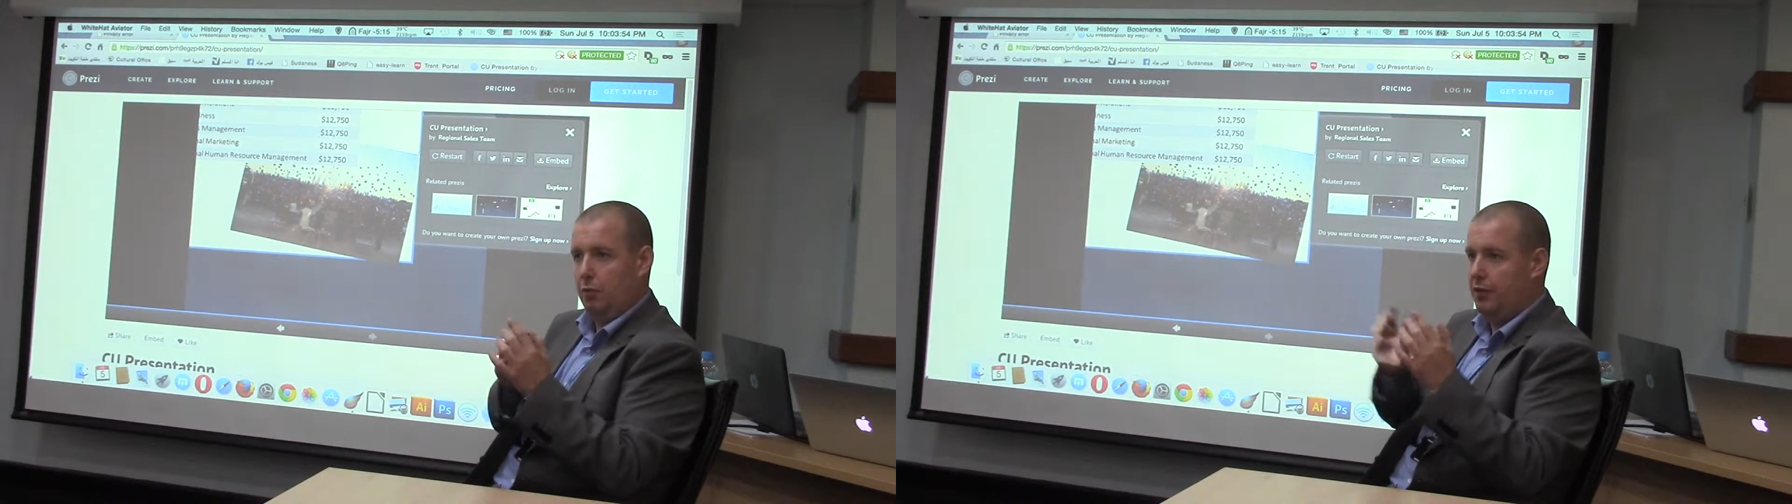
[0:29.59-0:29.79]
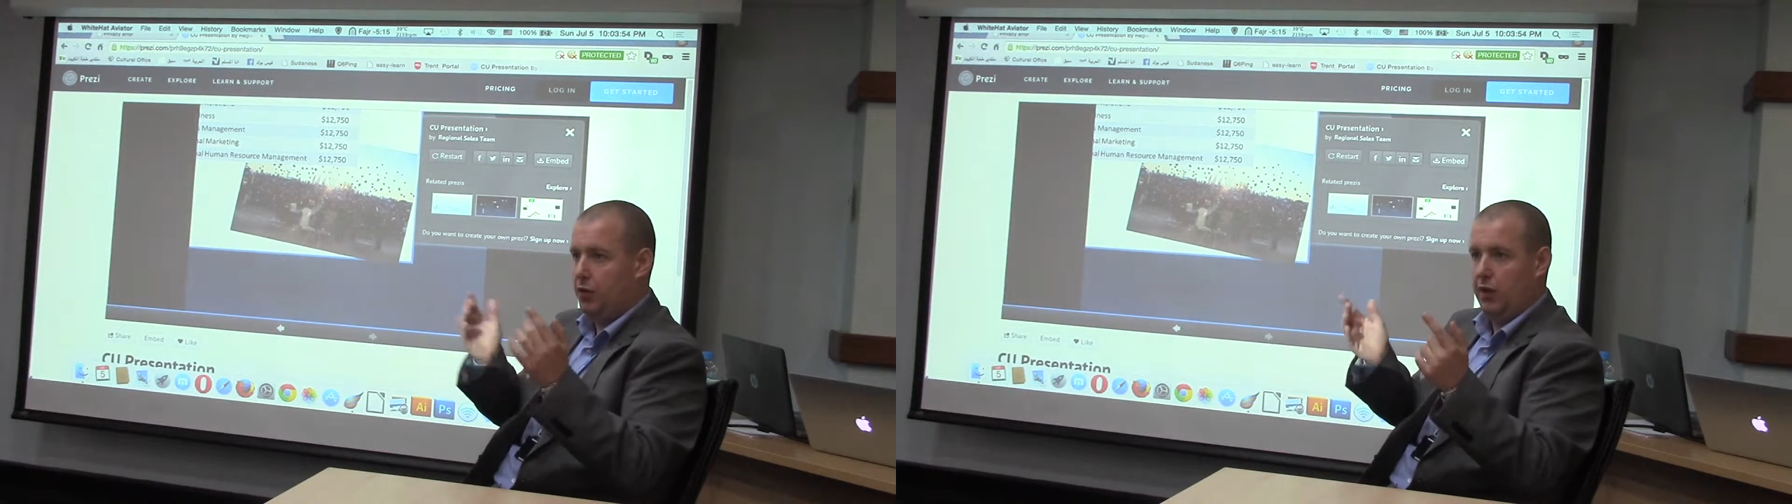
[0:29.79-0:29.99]

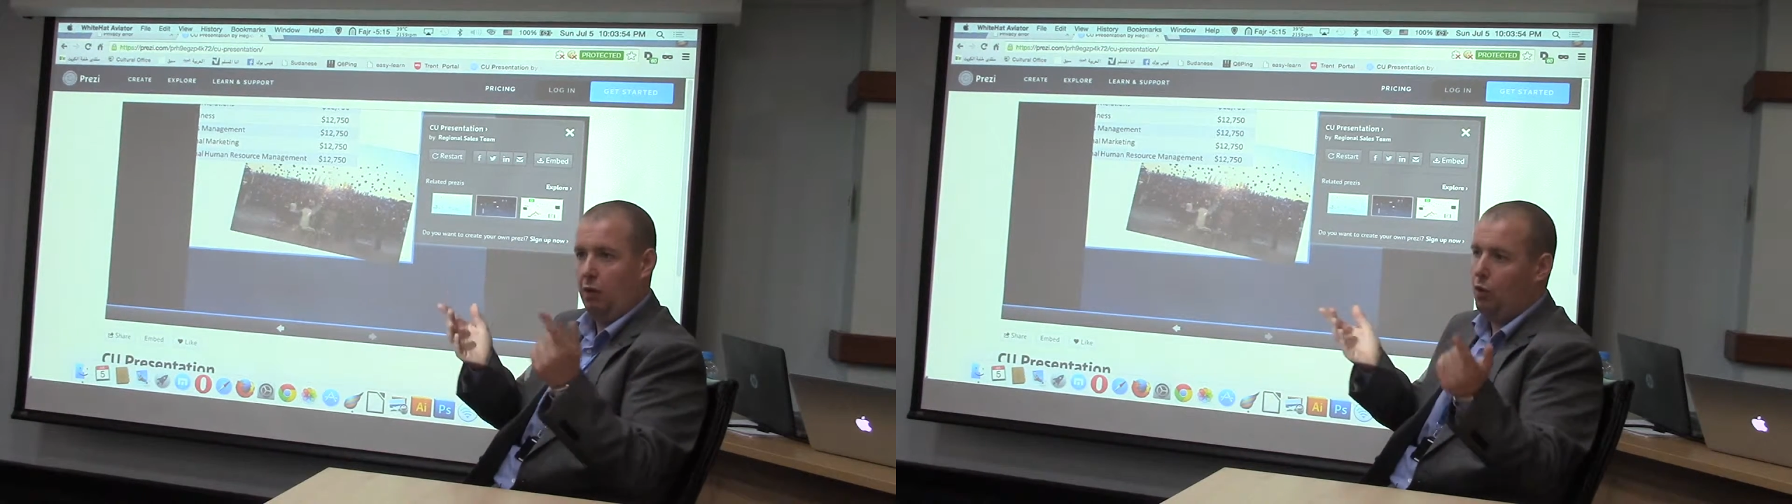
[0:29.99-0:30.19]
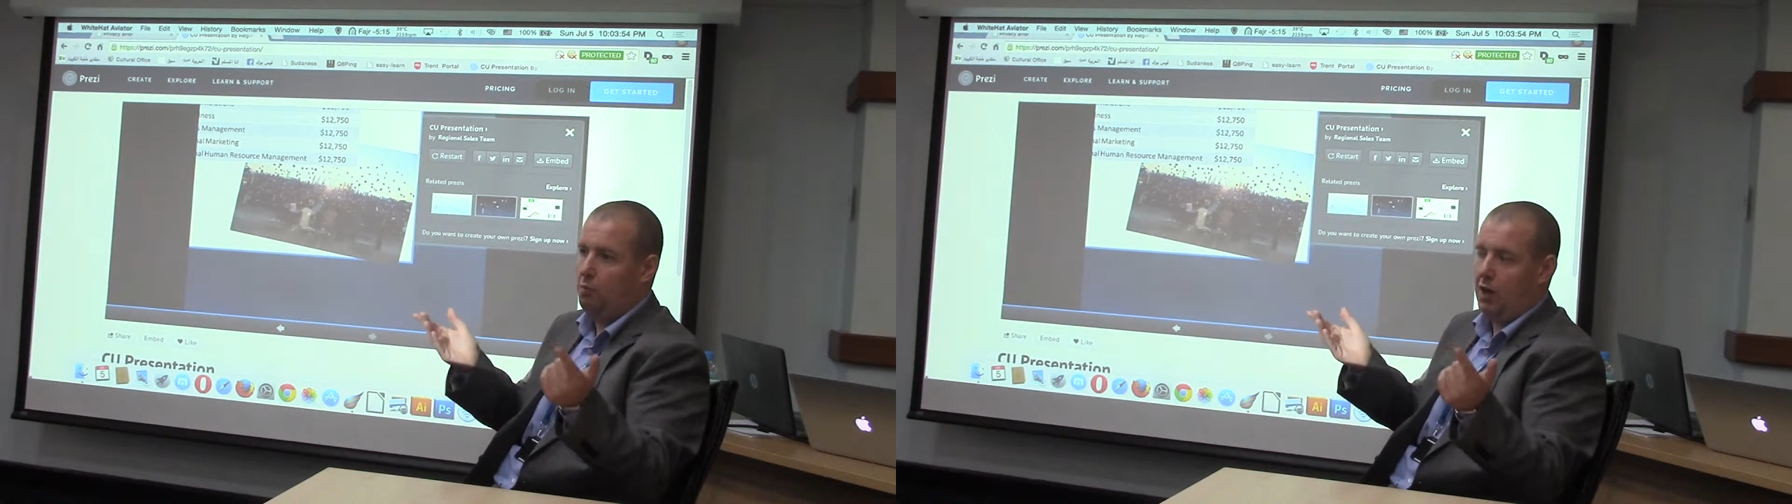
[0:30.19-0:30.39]
If you get
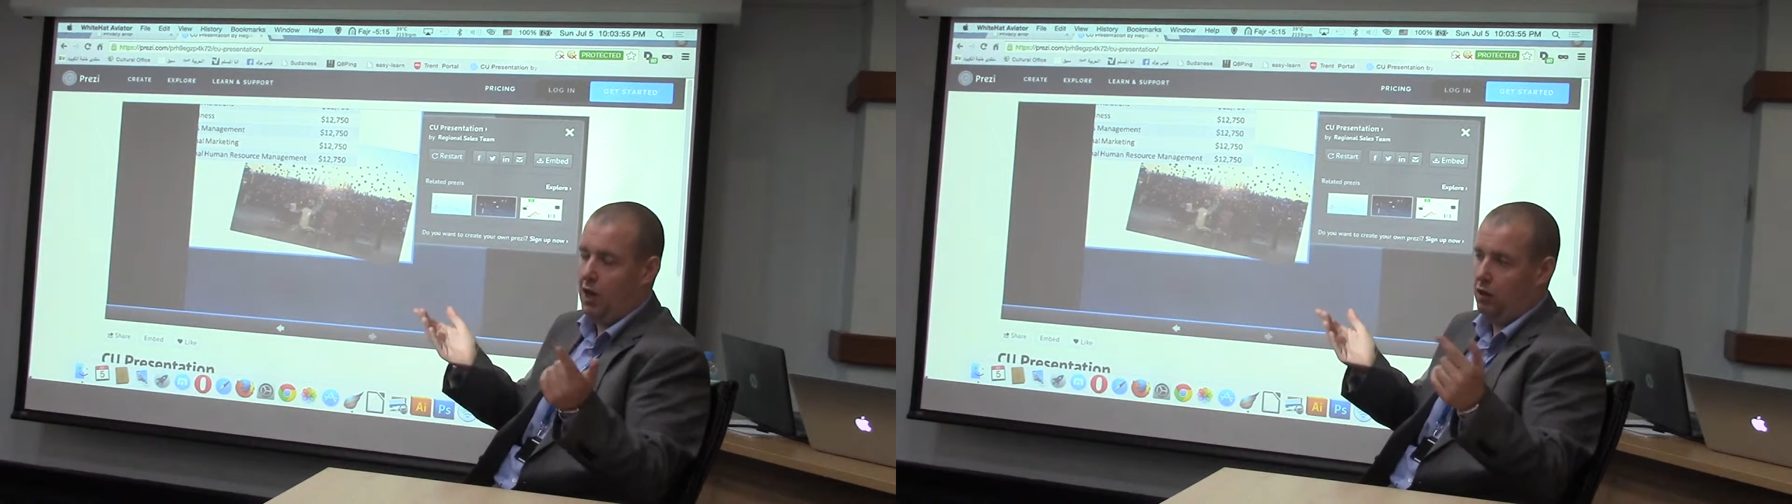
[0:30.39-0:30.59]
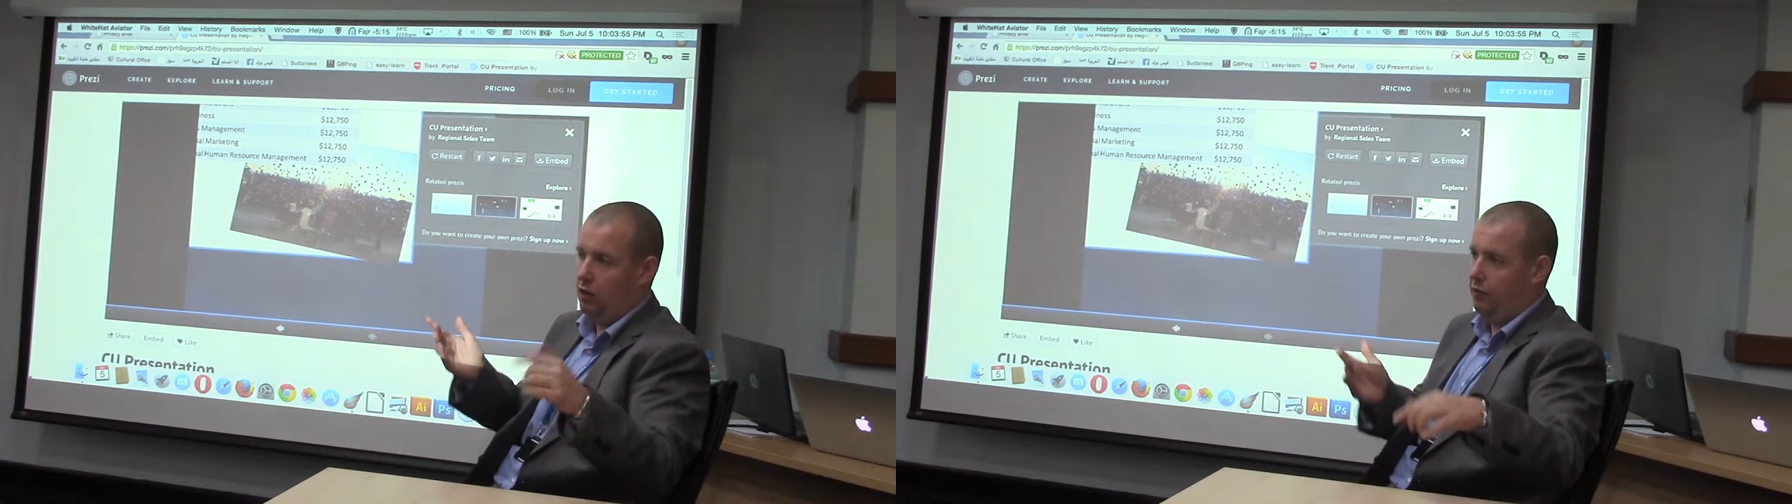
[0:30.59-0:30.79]
one
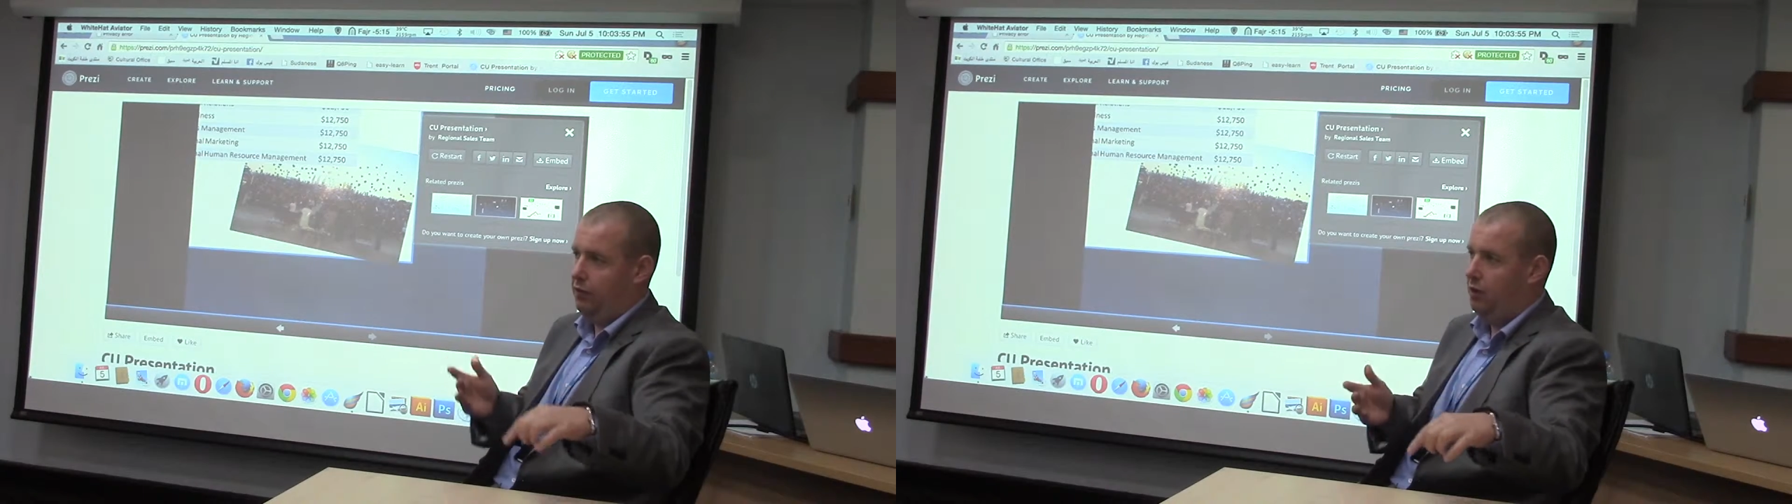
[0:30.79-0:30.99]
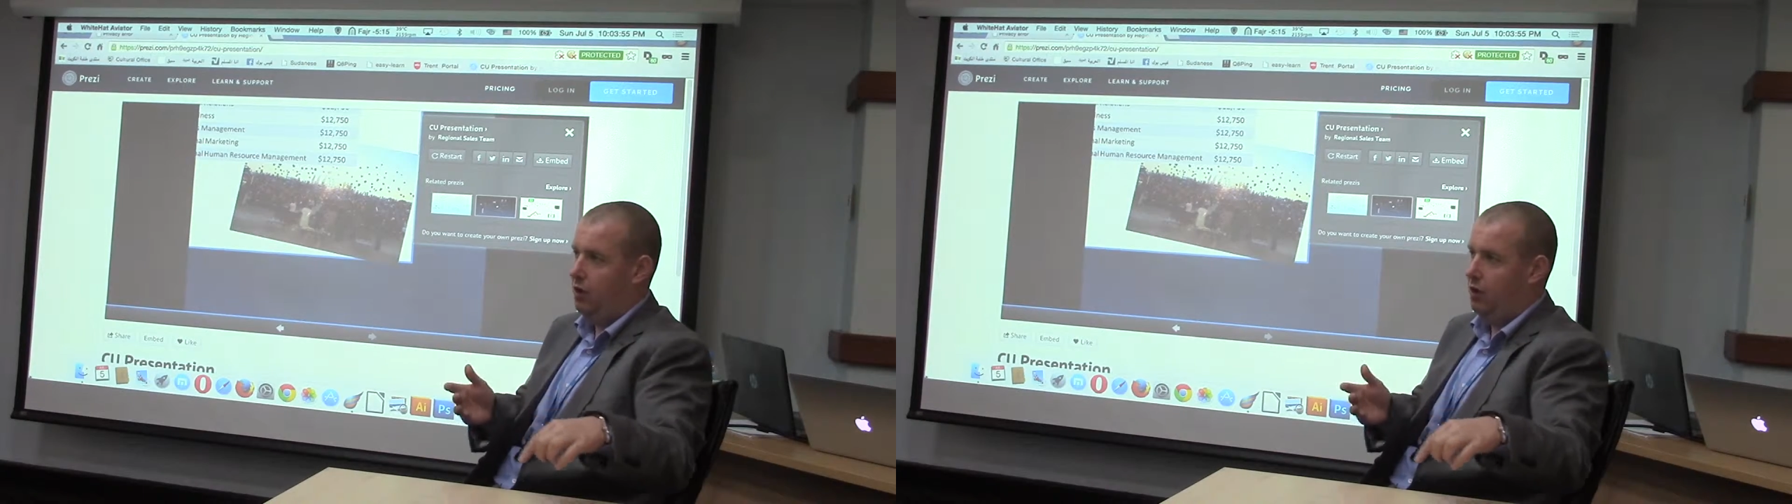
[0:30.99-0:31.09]
mark of